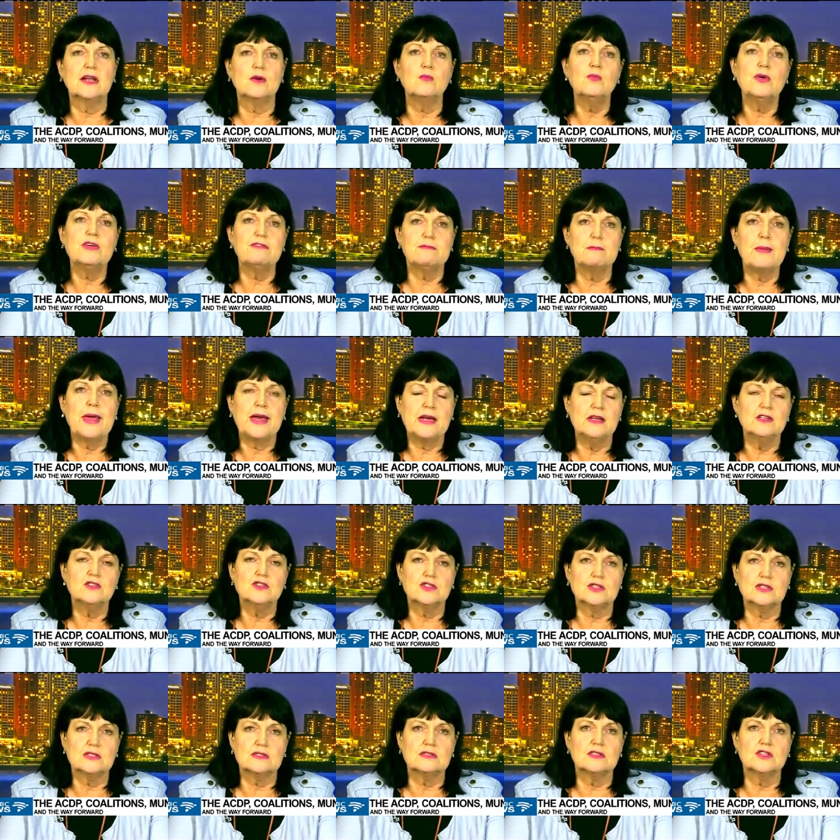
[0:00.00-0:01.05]
and we've
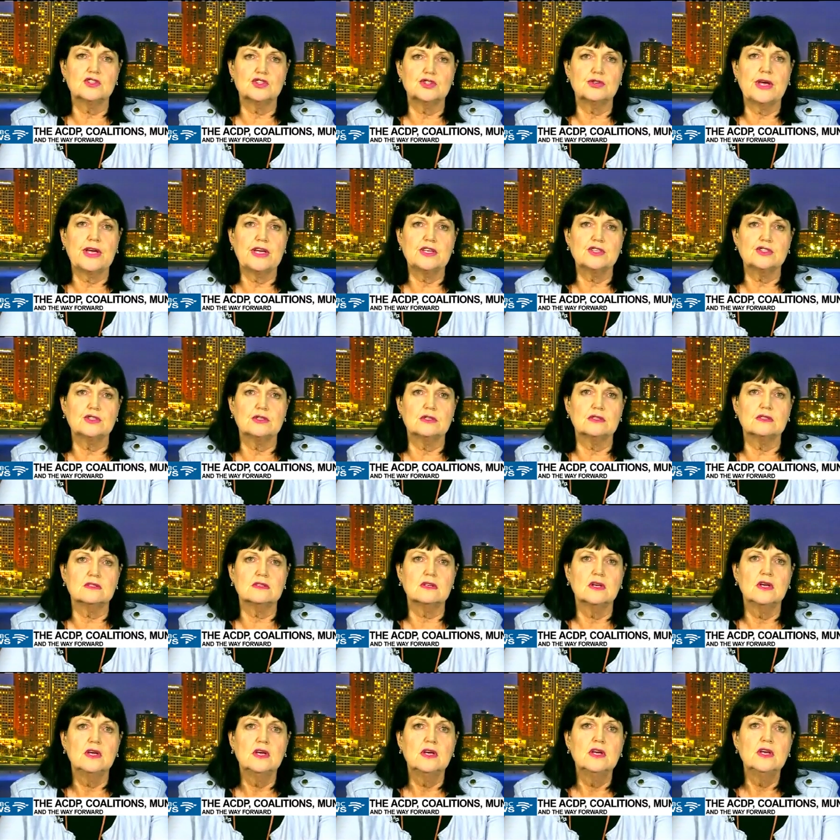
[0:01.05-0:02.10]
managed the
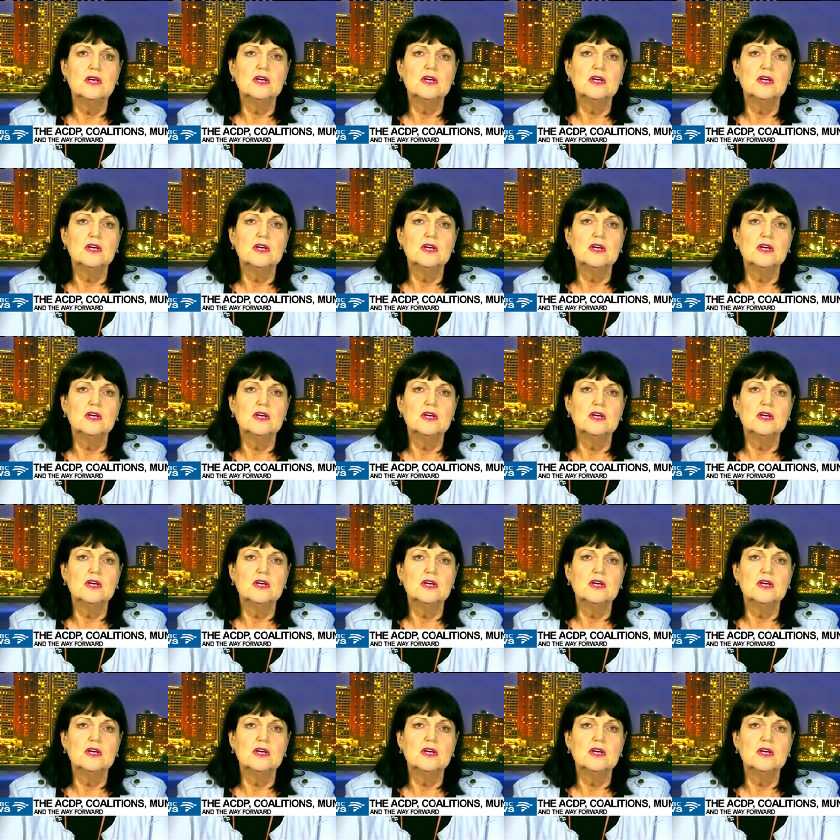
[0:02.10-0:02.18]
situations.